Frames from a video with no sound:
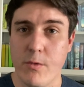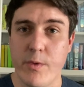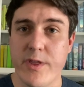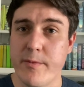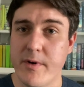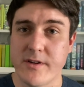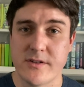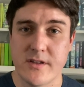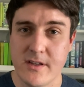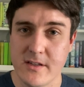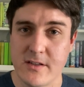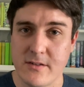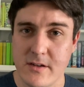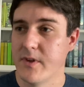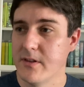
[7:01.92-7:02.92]
with a bunch of
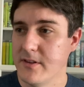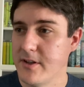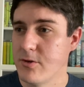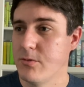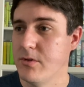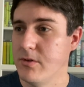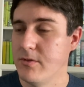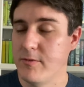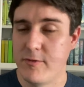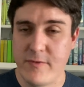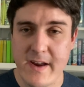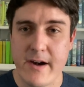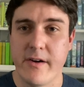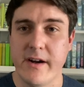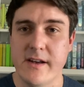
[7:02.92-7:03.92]
these literal
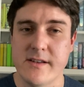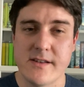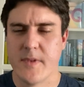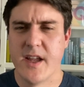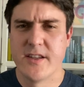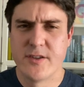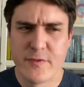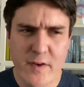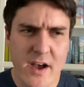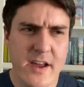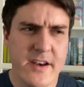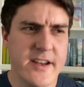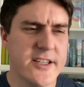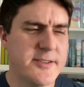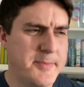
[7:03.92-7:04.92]
fairies. It's
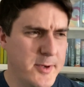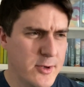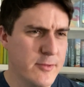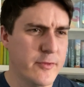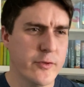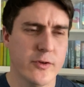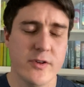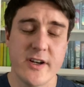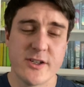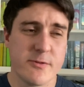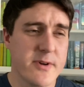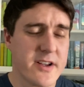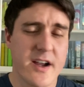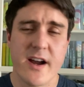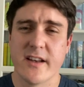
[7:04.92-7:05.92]
fun, it's beautiful, I swear
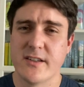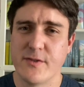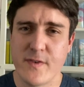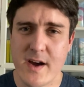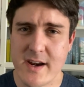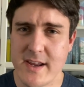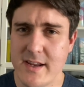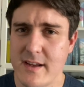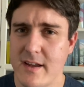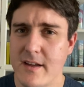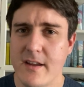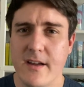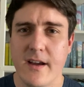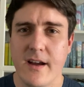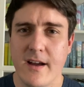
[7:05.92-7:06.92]
to God it's funny.
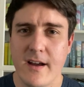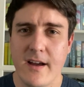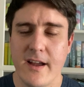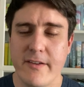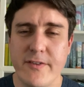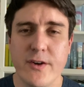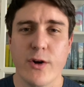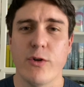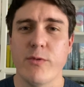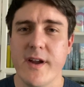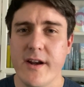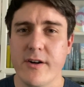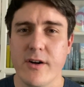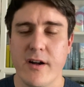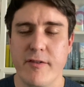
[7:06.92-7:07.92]
If you're a
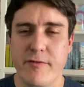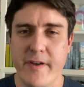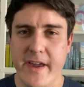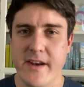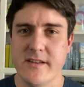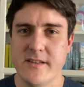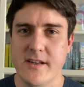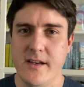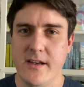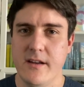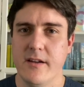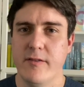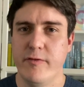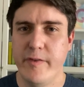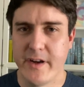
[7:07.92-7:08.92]
reader of
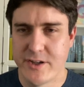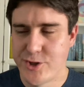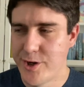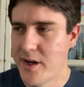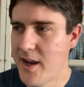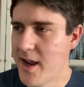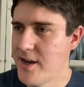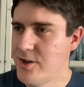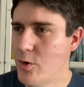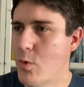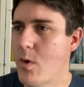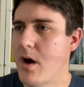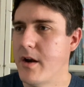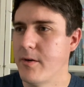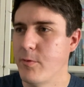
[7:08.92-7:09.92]
fantasy fiction and you
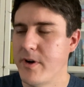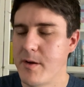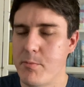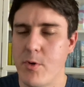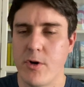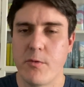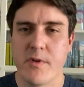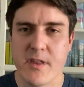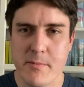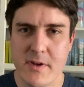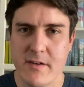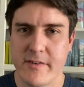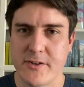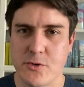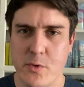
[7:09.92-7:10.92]
want to read a book with a bit
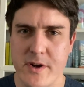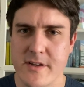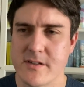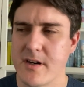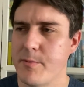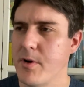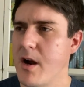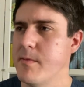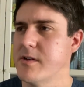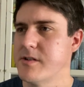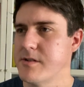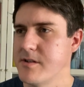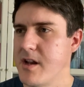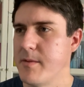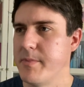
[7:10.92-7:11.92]
of a twist, I promise
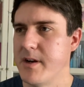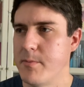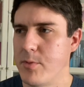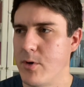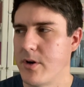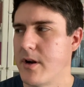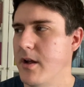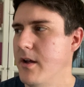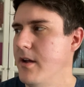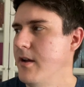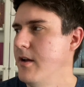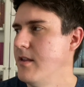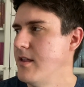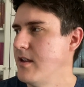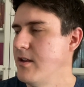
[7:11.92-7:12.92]
there's not been a book
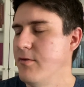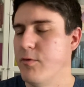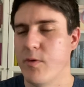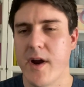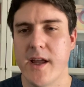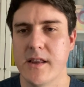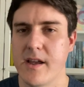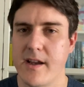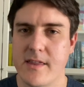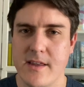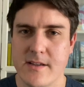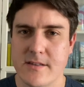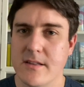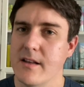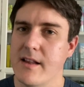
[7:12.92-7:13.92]
that you've read like
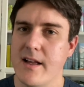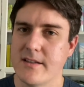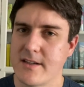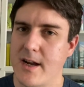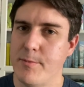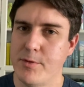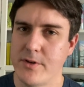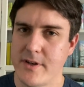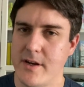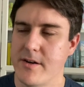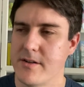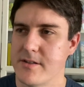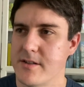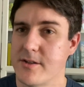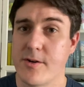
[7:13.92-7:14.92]
this in the last couple of
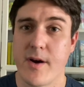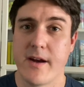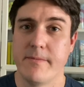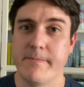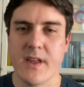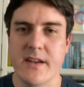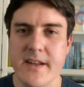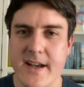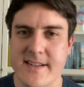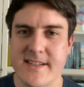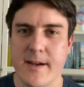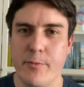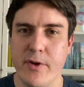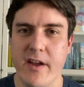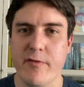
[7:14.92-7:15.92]
years. It's great. Next
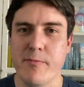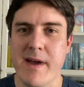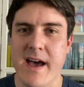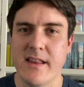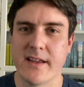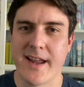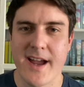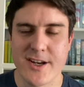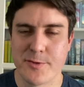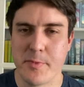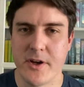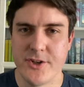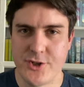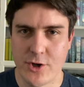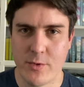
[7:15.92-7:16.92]
up we have Malagash
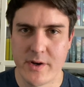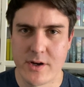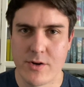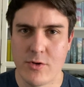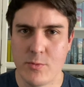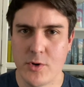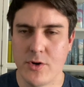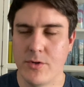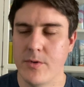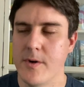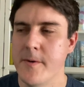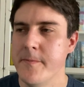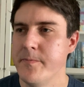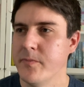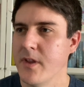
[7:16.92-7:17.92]
by Joey Como.
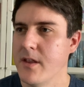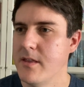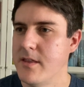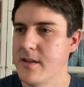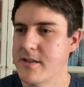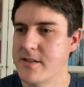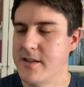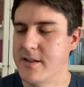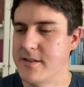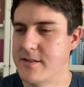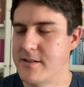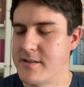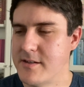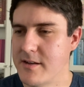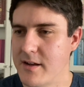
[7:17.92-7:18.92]
This
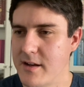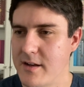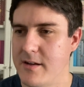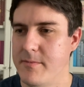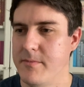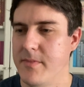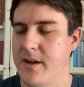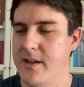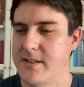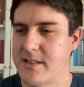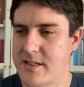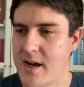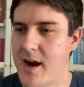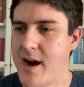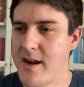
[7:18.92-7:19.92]
is a
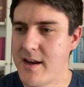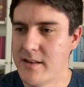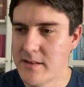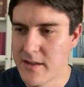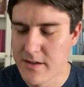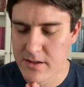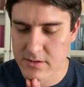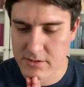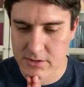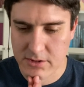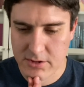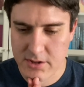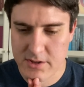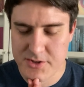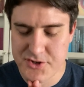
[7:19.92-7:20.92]
tiny
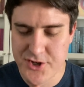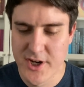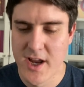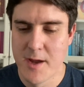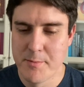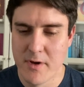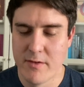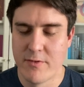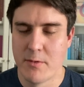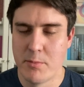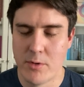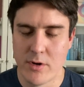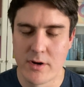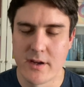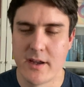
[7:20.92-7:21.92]
little gem of a
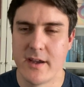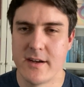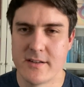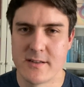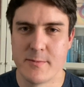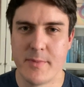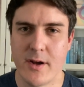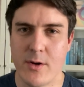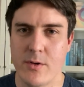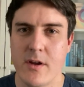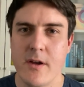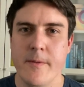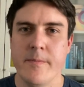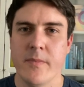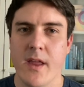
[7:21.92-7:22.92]
book. It is about
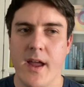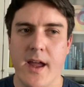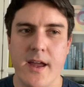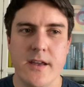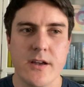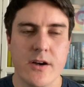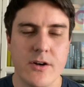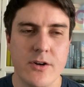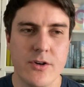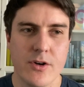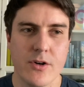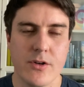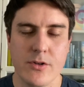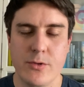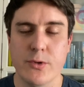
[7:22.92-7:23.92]
a young
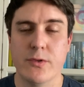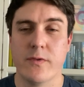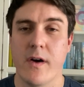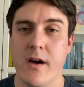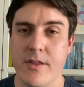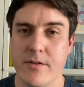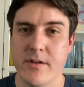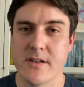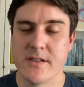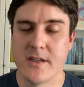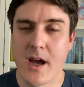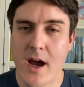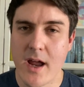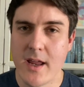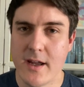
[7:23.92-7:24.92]
girl whose father is
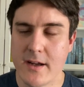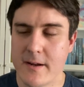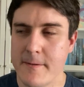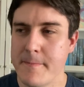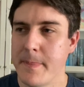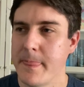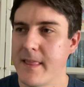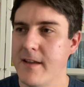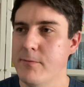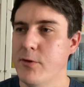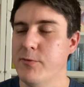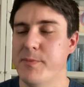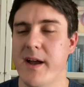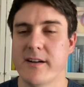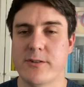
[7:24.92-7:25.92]
dying. They
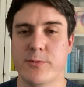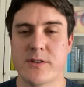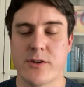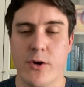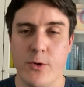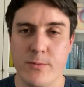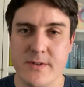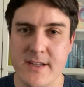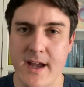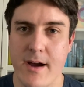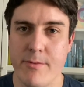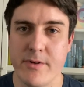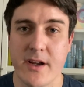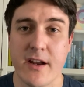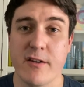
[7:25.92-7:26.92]
move back to his
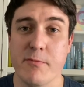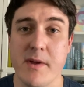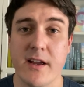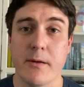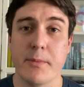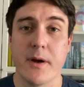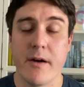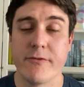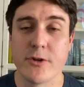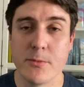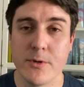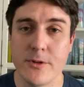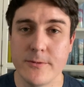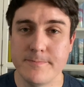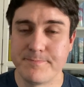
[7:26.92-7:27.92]
hometown to kind of make him
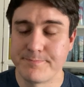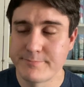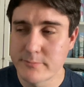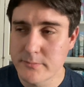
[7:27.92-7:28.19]
comfortable